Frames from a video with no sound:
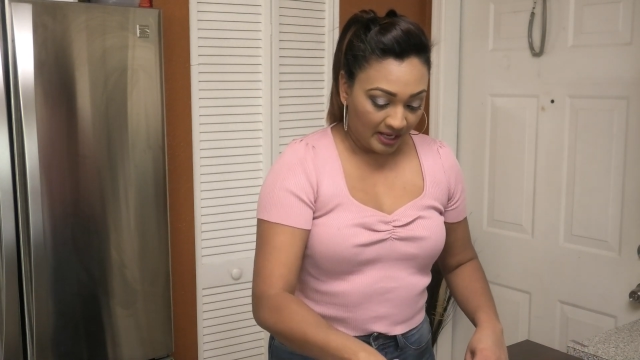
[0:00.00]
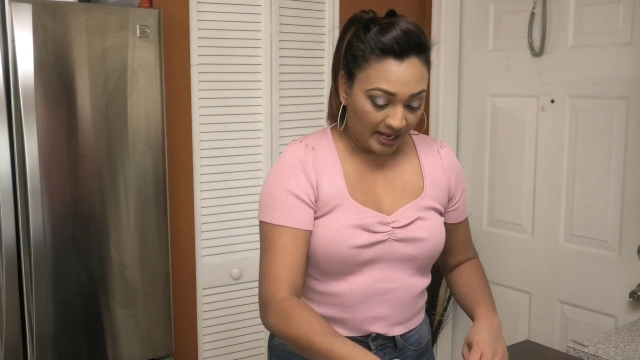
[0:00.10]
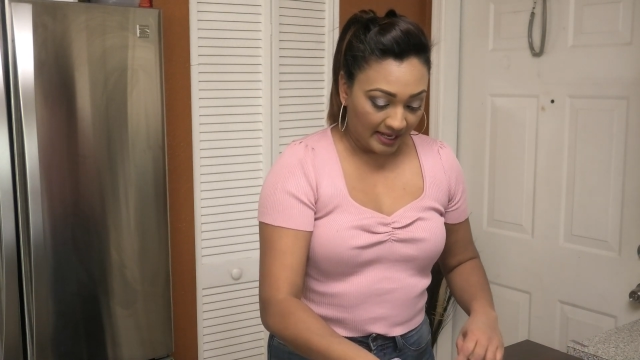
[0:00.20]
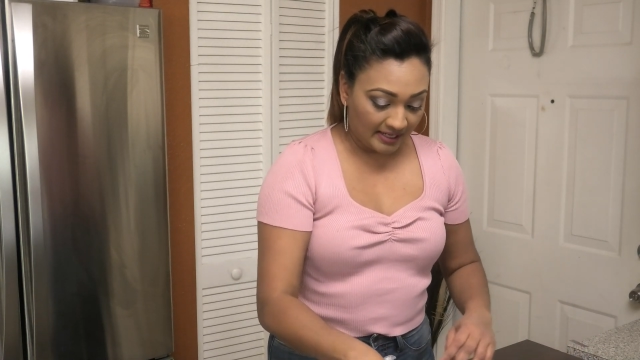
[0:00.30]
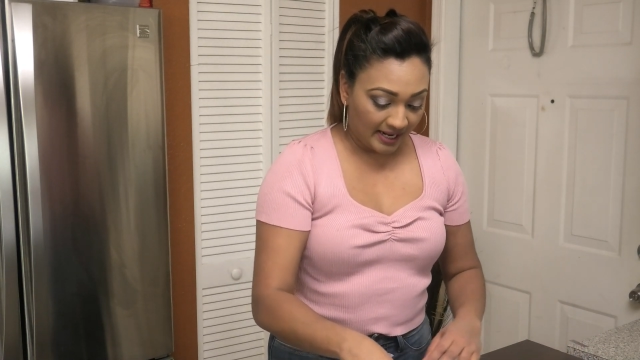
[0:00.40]

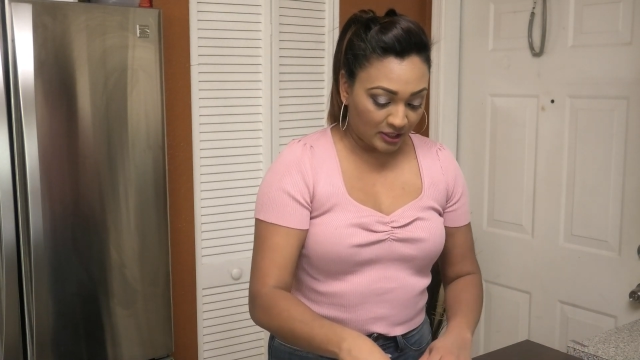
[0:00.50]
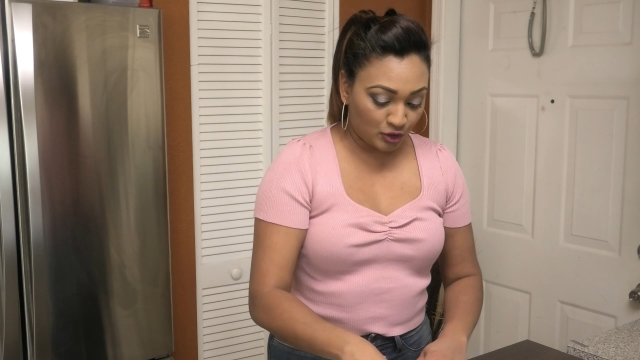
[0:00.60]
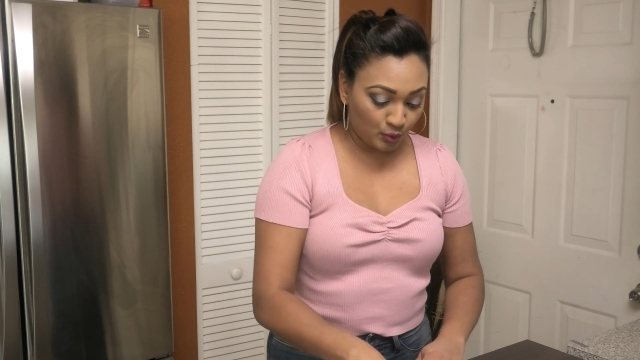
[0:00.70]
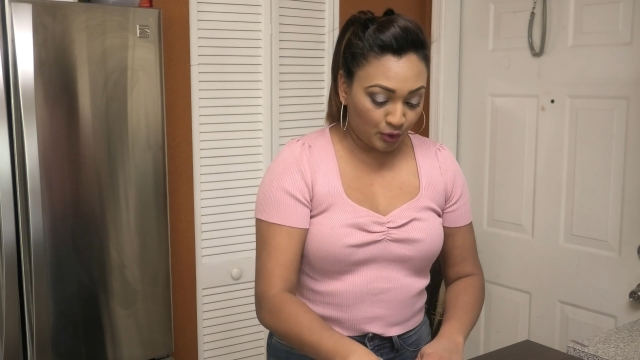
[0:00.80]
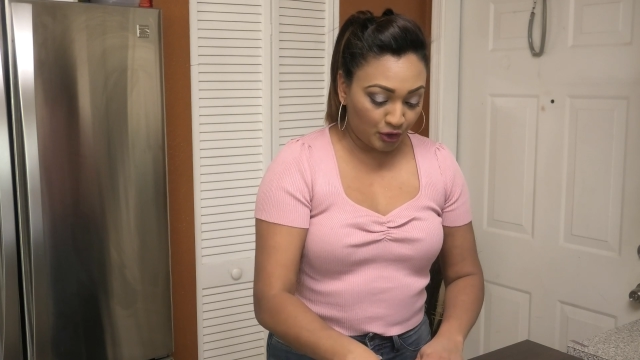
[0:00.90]
and then
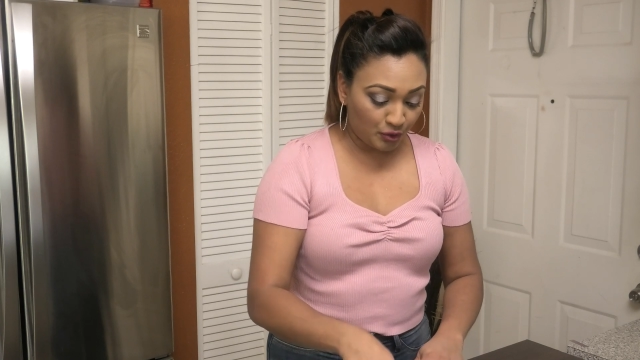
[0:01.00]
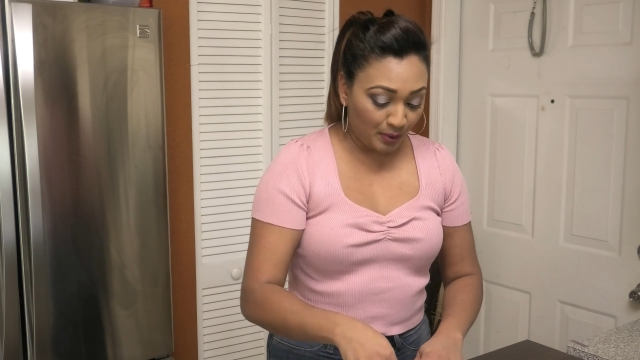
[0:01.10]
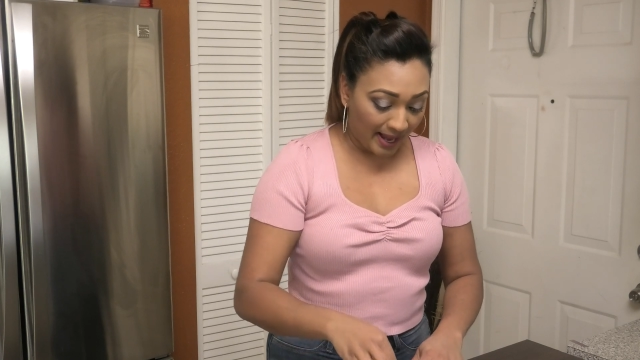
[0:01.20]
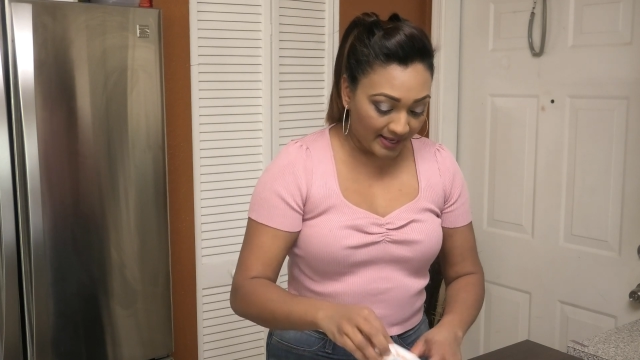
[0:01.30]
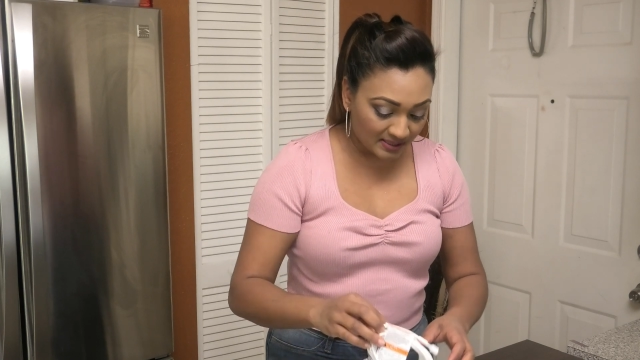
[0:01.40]
two
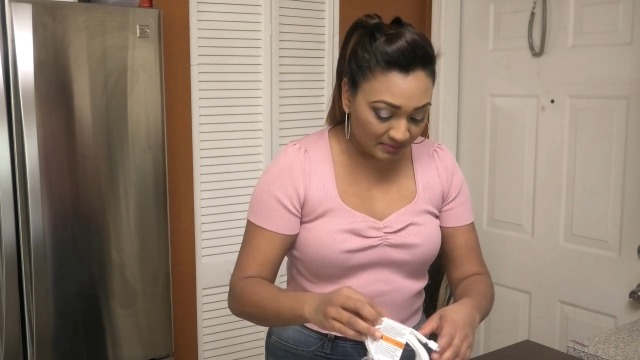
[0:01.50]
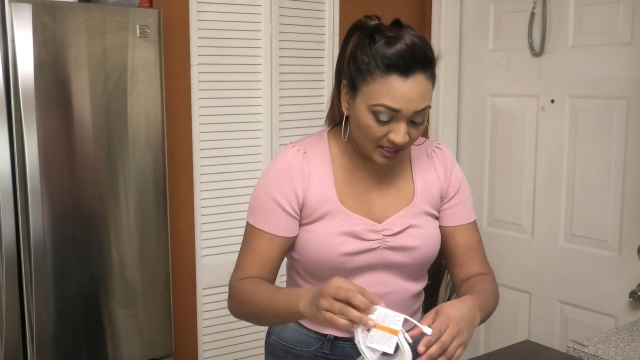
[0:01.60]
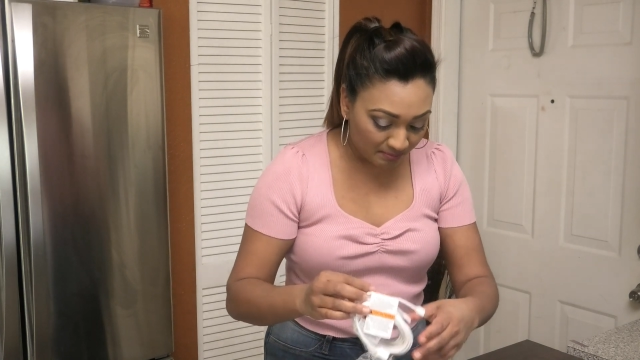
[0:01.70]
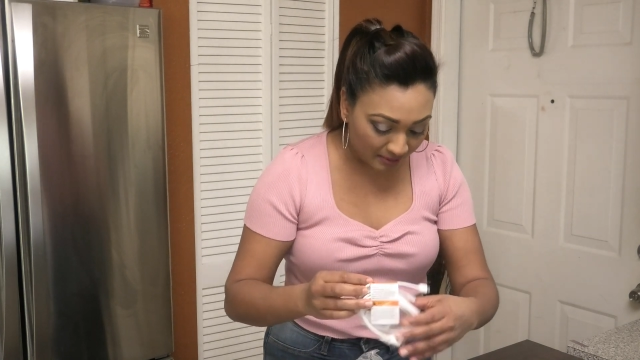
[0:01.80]
USB